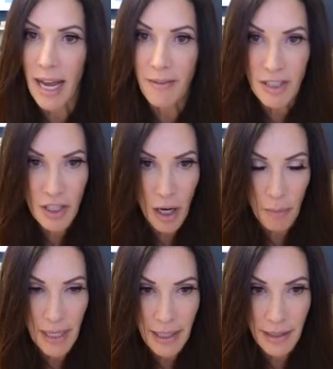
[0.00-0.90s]
You have a
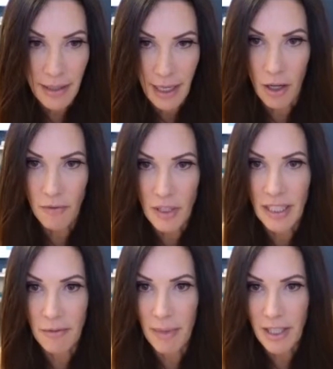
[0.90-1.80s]
topic. I
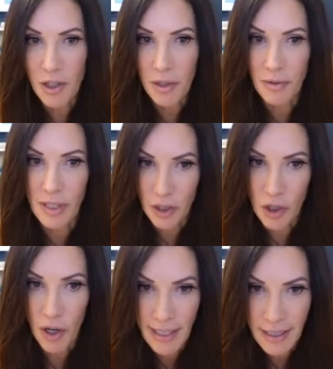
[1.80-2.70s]
often give my students
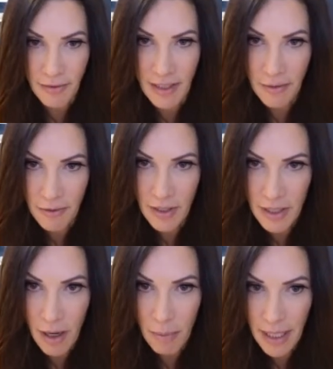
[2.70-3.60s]
a choice of
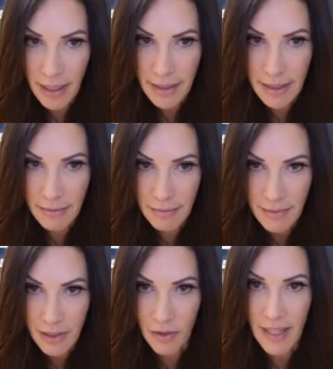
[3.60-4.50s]
different topics,
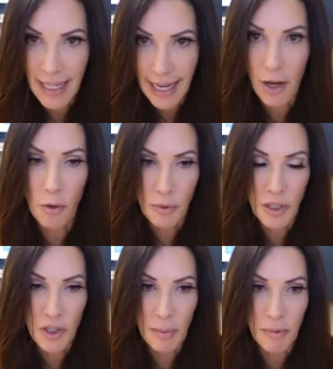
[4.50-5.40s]
so they get
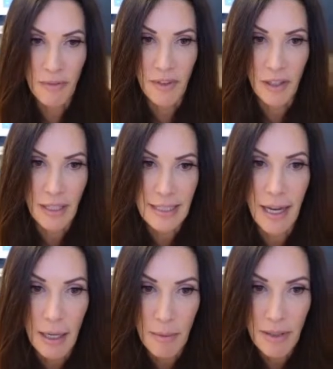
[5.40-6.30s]
ownership of the
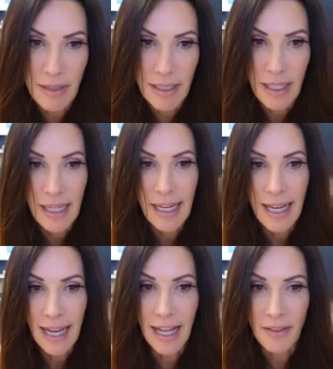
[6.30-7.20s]
assignment,
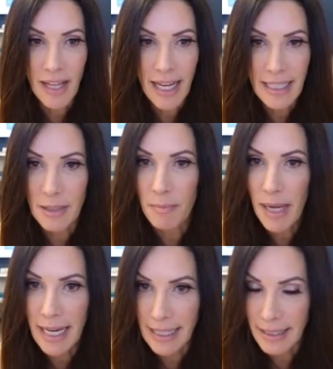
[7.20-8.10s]
and they
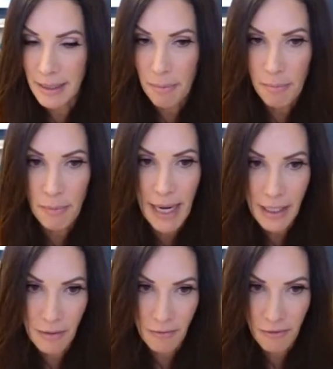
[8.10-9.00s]
debate
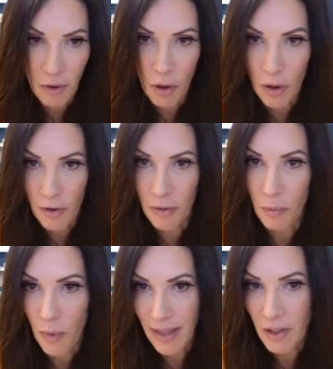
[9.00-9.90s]
back and forth
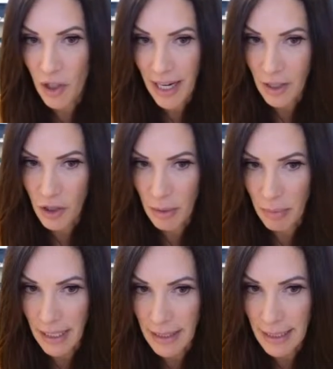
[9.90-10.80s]
with
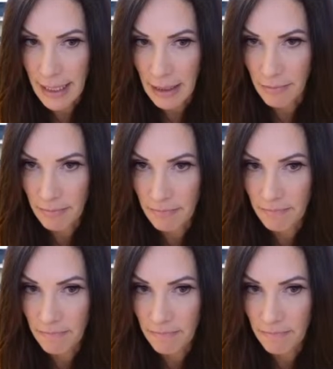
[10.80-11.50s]
ChatGPT.